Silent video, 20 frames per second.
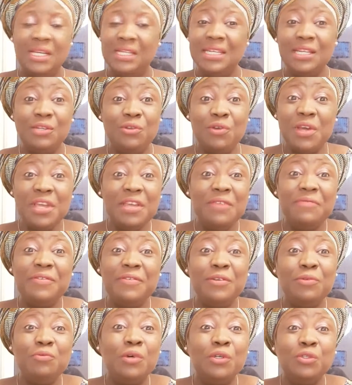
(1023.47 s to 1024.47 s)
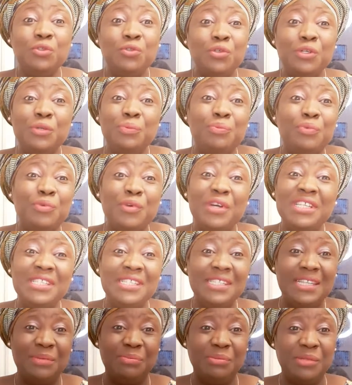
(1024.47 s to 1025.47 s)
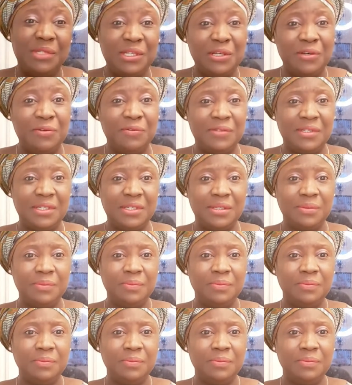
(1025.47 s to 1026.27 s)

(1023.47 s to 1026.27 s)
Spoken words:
They don't even want to impress themselves.